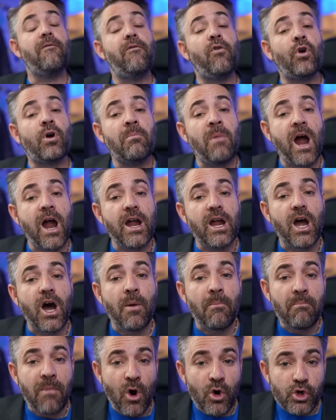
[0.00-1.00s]
for my
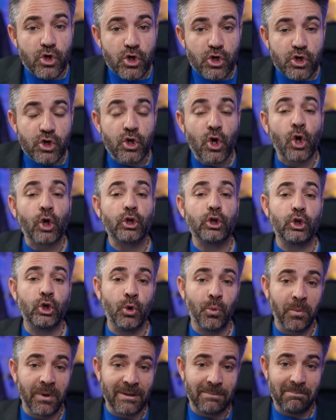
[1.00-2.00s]
emotional
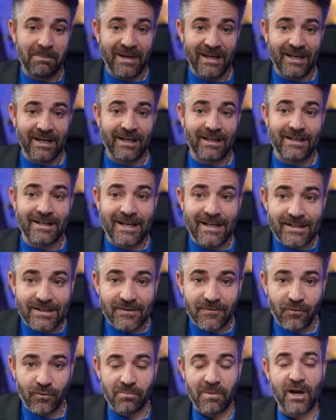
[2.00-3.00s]
human beingness,
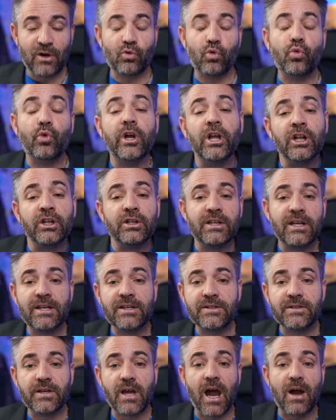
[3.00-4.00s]
for my
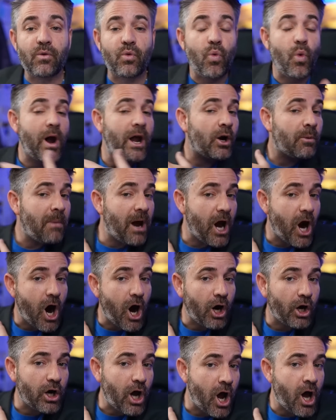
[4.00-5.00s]
realness, I wear my
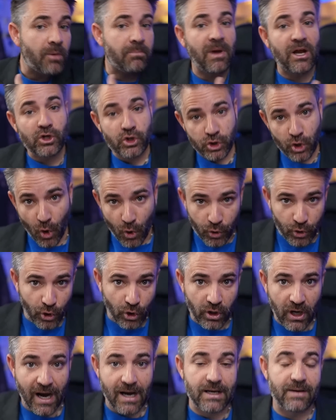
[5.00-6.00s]
heart on my
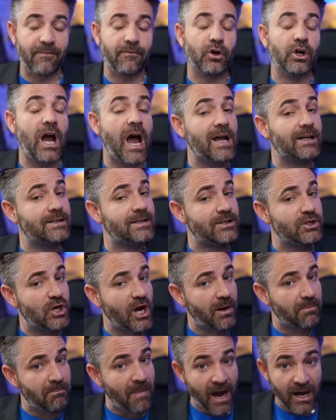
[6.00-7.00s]
shoulder. I forgot to
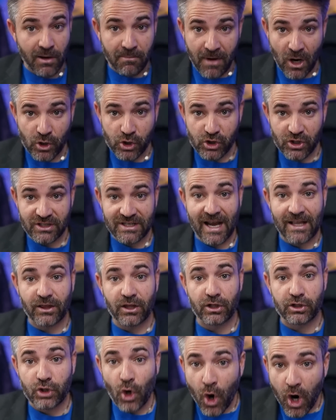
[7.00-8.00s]
check my emotions at
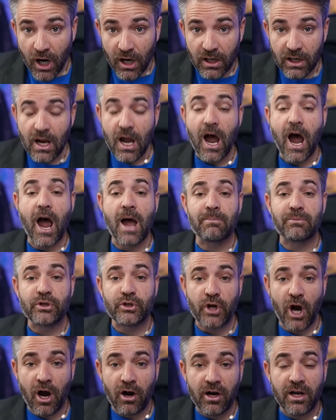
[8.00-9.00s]
the door. I'm
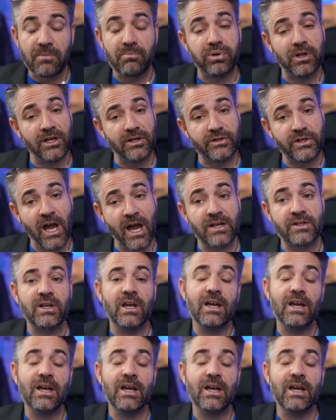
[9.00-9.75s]
sorry. Please, guys,